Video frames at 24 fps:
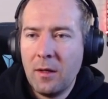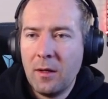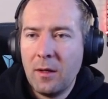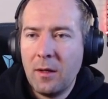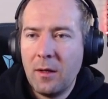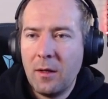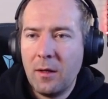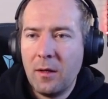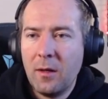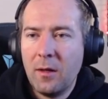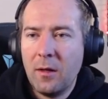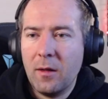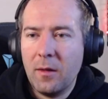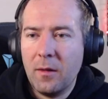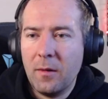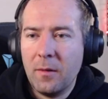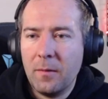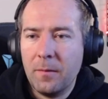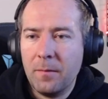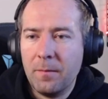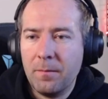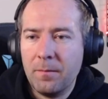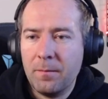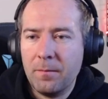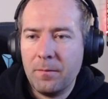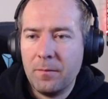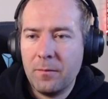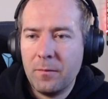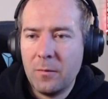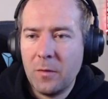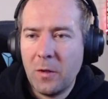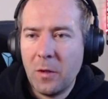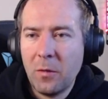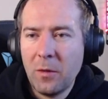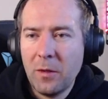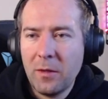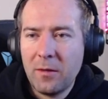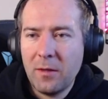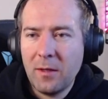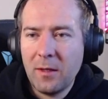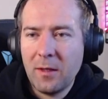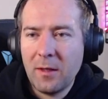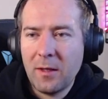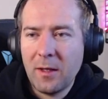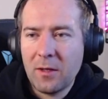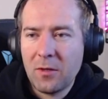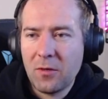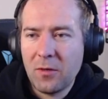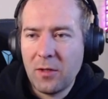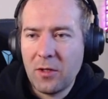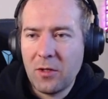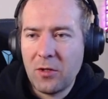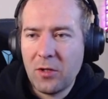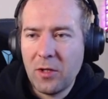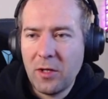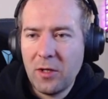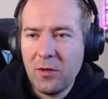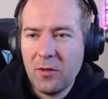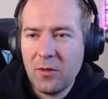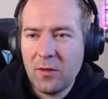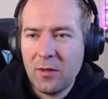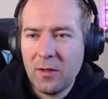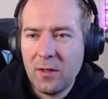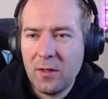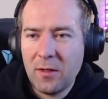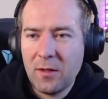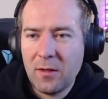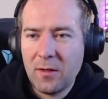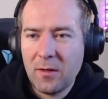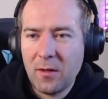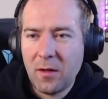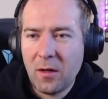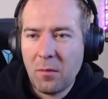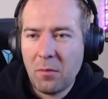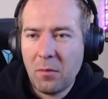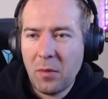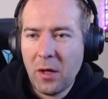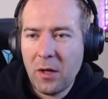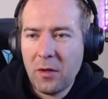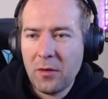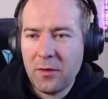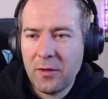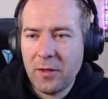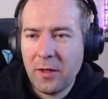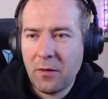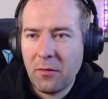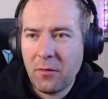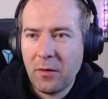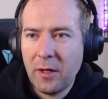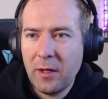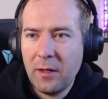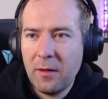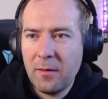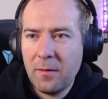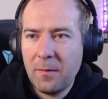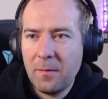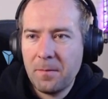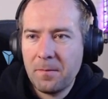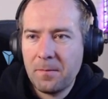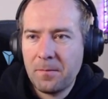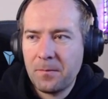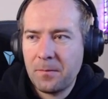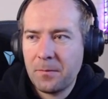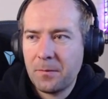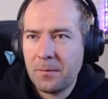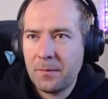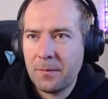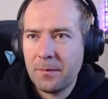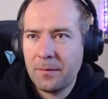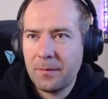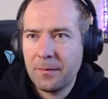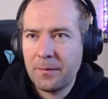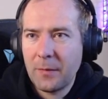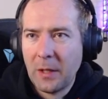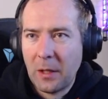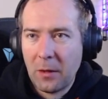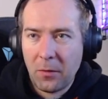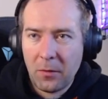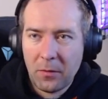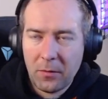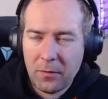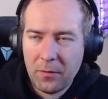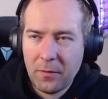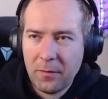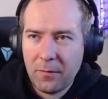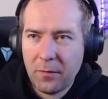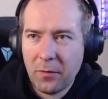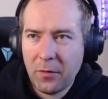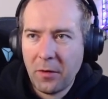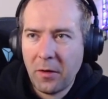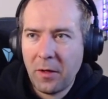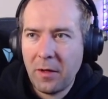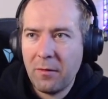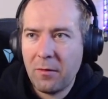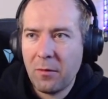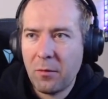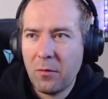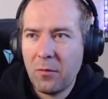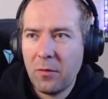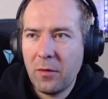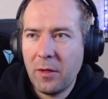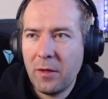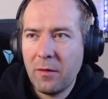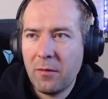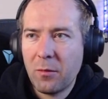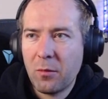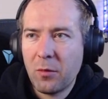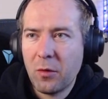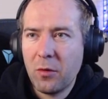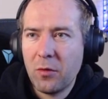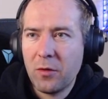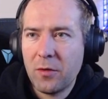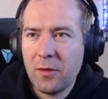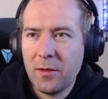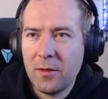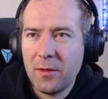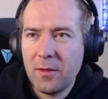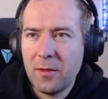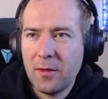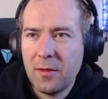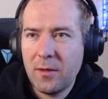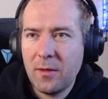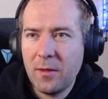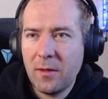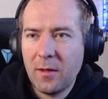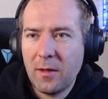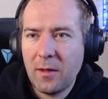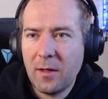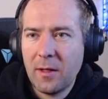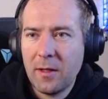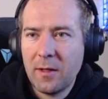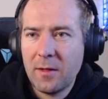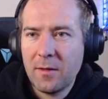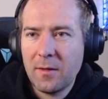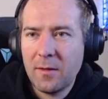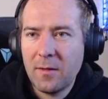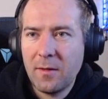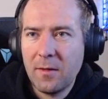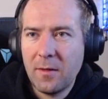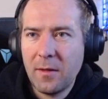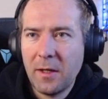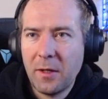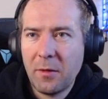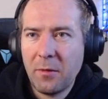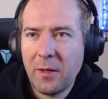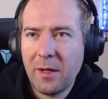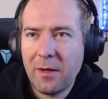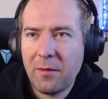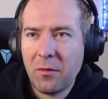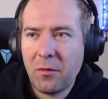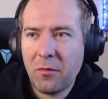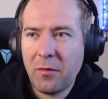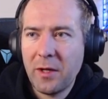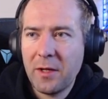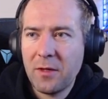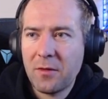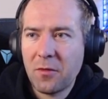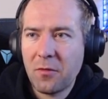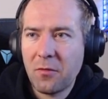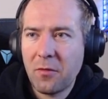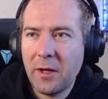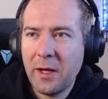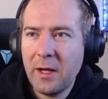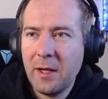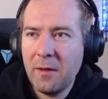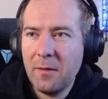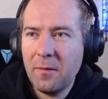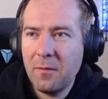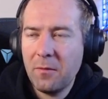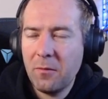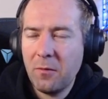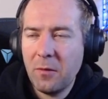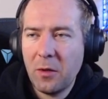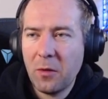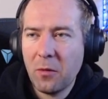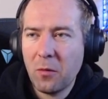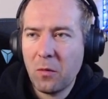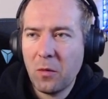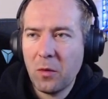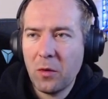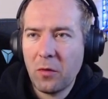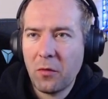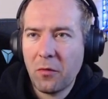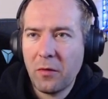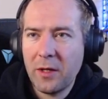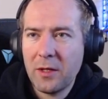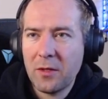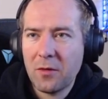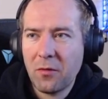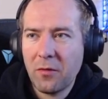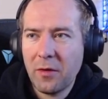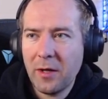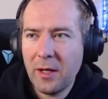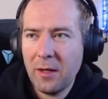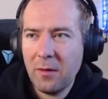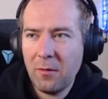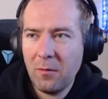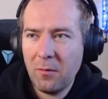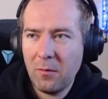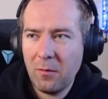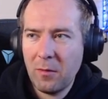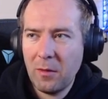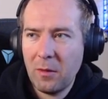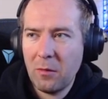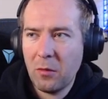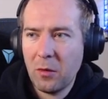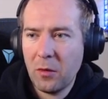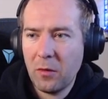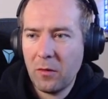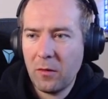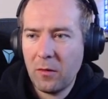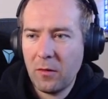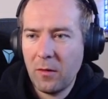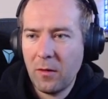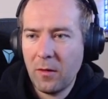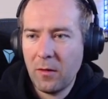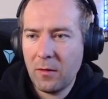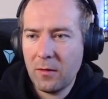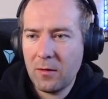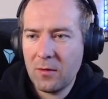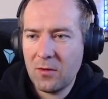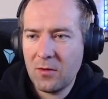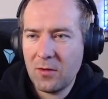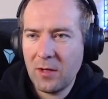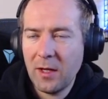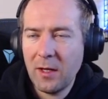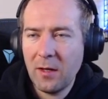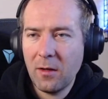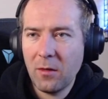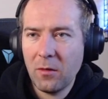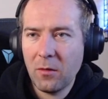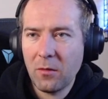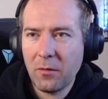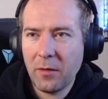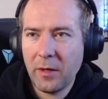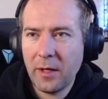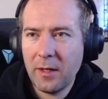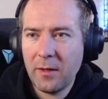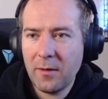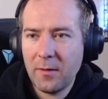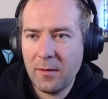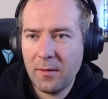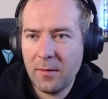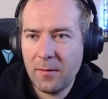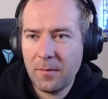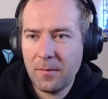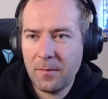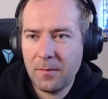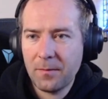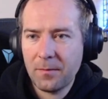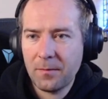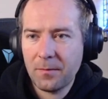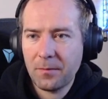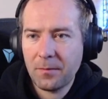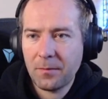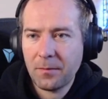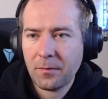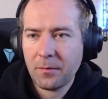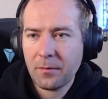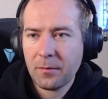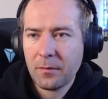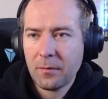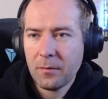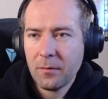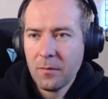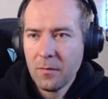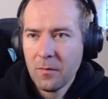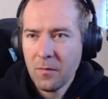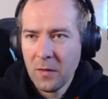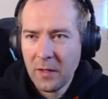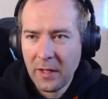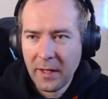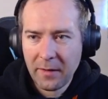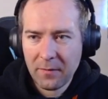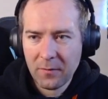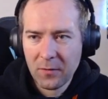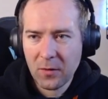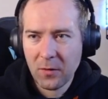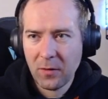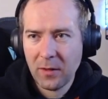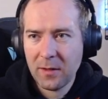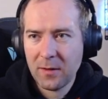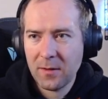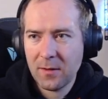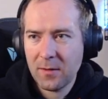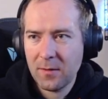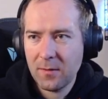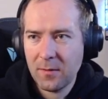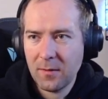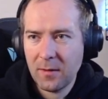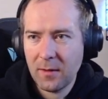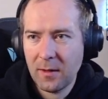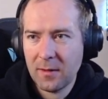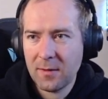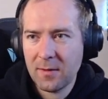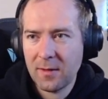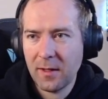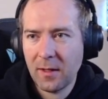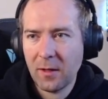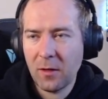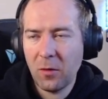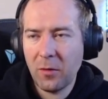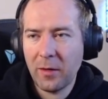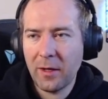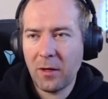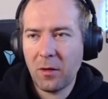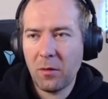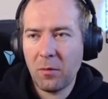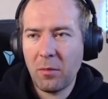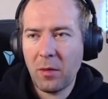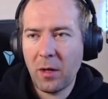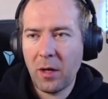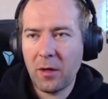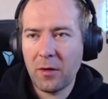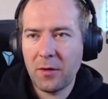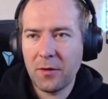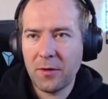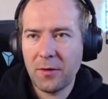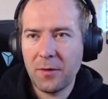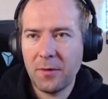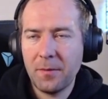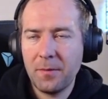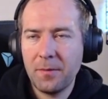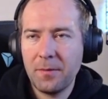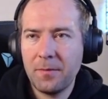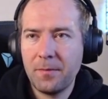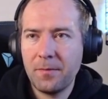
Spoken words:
The only thing that actually changes is our parsing, right? Or for the naive approach, at least. Here we have a race array. We don't want a race array. We want the single race. Yeah, so let's take a look at our parser.